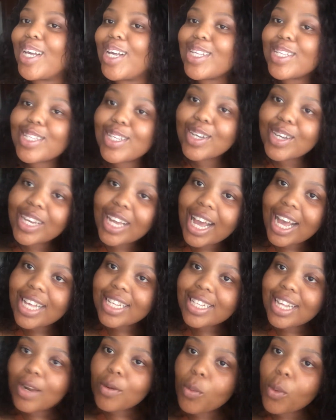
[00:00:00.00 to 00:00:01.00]
So
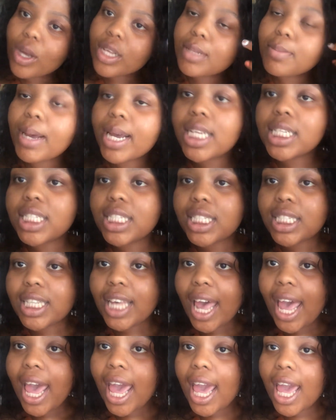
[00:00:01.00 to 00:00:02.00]
guys, that was my
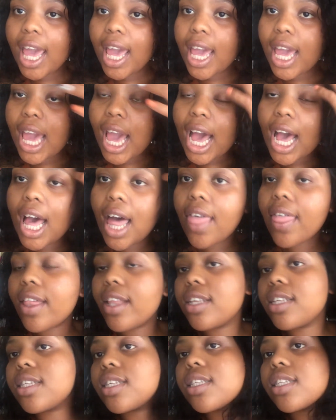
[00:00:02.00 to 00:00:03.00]
day
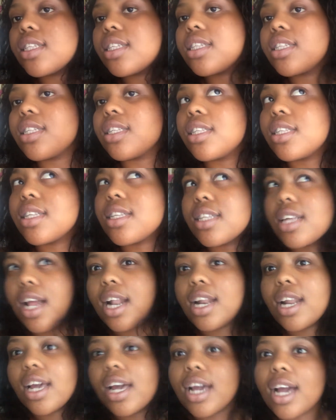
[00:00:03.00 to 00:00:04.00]
this
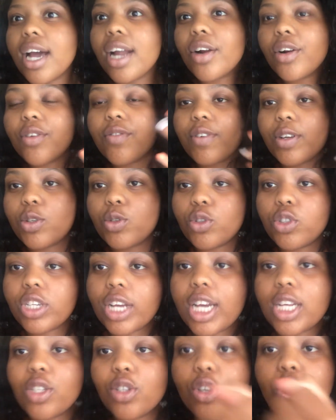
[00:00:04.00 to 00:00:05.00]
Sunday. I don't know if I told you
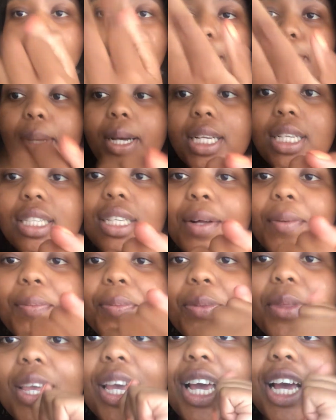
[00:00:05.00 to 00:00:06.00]
guys earlier, but
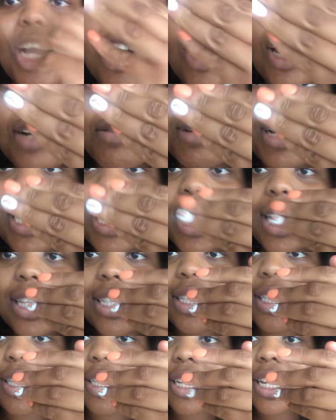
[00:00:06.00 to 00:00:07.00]
got my
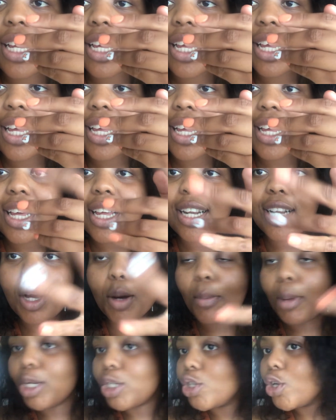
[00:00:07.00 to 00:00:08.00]
nails done,
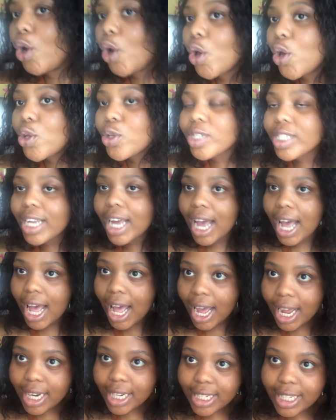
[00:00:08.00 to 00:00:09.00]
got my toes
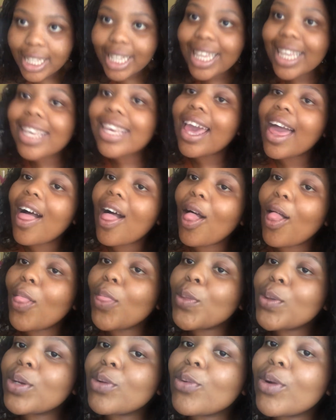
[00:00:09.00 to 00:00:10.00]
done, you girl,
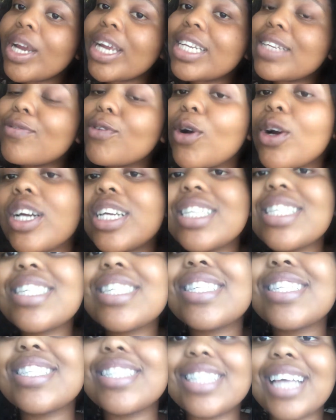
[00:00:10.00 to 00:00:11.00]
and they're ready for a
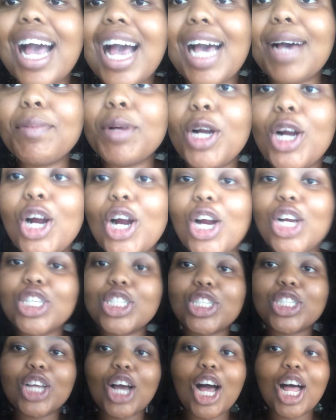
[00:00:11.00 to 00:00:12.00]
summer,
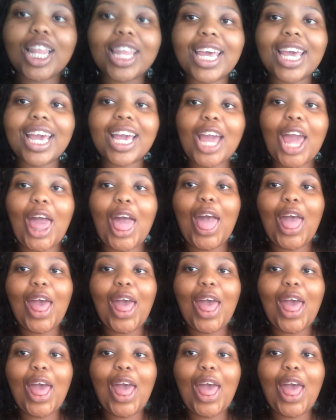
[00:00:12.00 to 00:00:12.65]
darling.